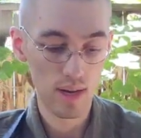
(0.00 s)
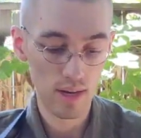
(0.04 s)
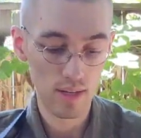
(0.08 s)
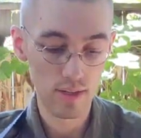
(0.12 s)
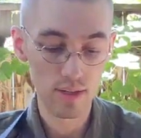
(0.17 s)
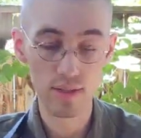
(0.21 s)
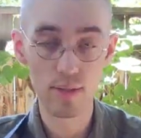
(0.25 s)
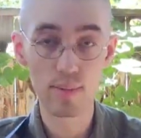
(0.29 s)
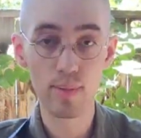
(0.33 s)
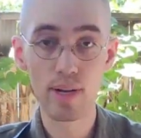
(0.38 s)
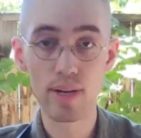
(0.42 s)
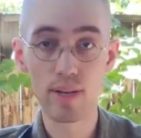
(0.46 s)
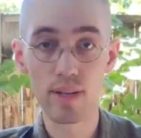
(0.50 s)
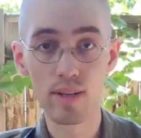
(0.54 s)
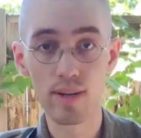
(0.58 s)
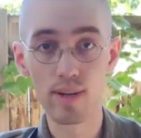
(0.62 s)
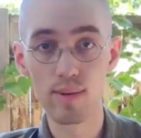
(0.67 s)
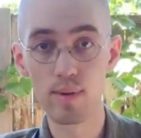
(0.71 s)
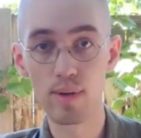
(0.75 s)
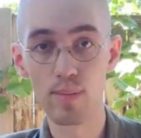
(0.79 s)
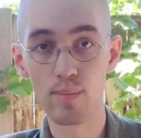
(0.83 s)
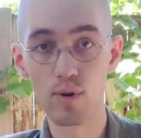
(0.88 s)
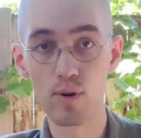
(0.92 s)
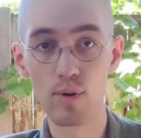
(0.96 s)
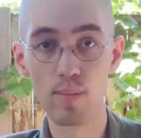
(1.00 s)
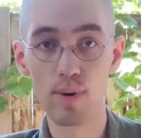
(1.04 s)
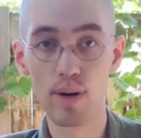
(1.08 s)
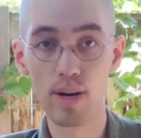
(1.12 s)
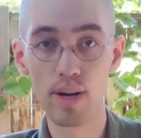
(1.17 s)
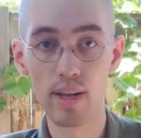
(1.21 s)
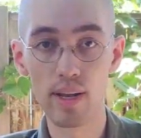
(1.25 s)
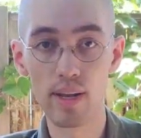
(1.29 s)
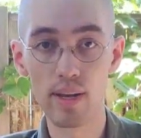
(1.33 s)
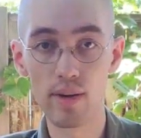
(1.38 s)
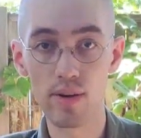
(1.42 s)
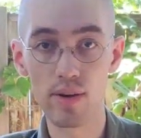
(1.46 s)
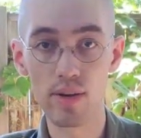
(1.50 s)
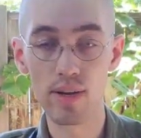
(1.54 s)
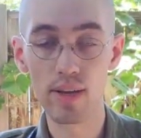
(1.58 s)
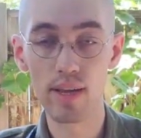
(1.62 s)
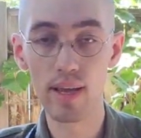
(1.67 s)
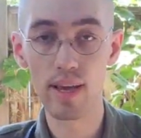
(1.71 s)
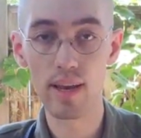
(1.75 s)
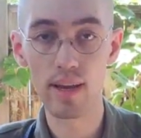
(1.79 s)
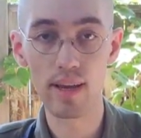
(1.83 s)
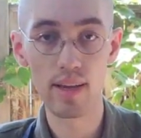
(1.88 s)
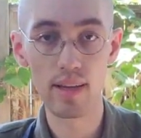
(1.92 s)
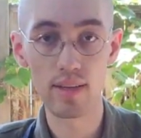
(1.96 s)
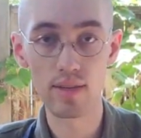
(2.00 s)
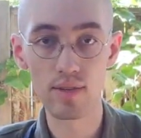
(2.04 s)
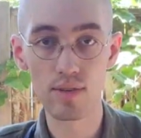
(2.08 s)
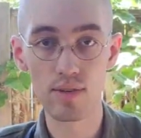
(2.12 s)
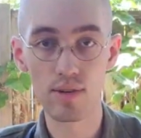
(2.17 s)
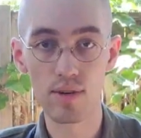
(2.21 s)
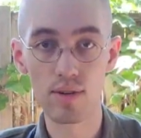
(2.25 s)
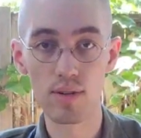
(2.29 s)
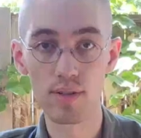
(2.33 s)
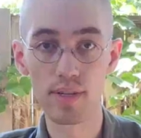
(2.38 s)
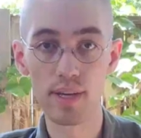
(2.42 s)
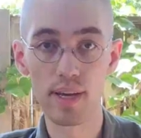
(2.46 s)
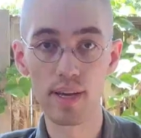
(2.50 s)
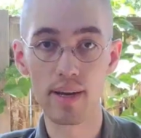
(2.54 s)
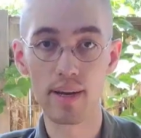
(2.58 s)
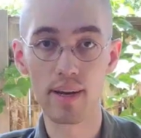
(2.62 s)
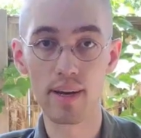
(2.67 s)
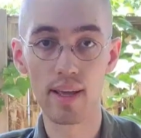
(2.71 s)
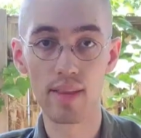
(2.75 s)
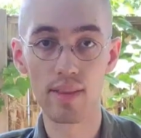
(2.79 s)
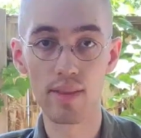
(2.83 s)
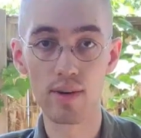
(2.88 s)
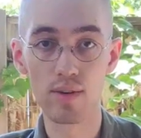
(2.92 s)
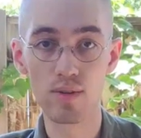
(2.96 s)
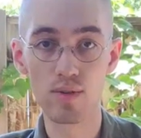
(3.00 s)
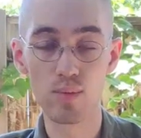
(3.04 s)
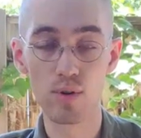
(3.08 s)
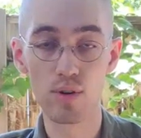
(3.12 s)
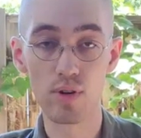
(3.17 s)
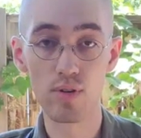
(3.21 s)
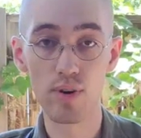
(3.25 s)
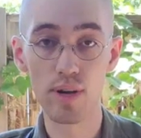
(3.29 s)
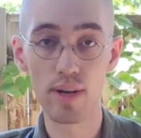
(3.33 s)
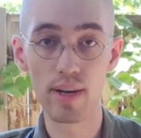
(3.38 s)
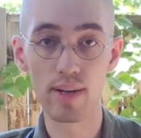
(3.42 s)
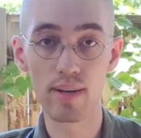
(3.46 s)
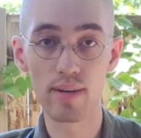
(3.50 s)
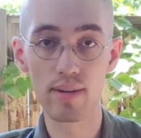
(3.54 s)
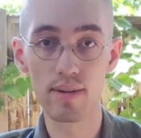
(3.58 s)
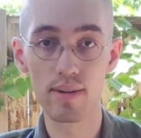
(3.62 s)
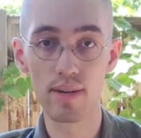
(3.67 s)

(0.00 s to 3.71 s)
Just spend a little bit more money and you could get a Circle 10, and those work great.